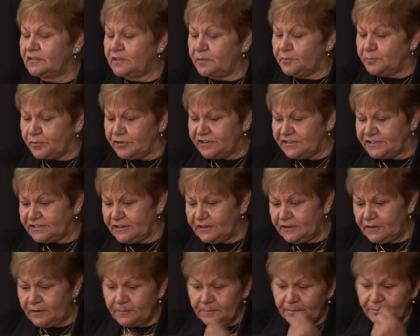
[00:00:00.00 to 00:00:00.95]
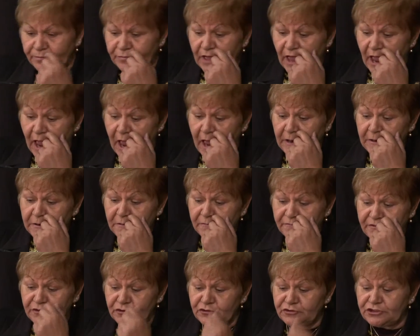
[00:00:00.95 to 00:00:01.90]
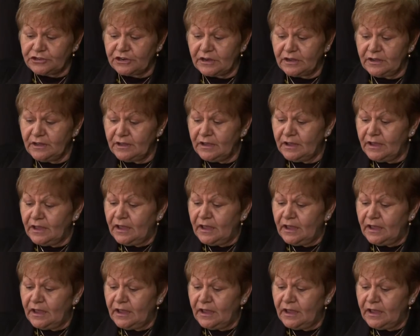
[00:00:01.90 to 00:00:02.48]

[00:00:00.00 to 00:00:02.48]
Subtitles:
the present, and the future,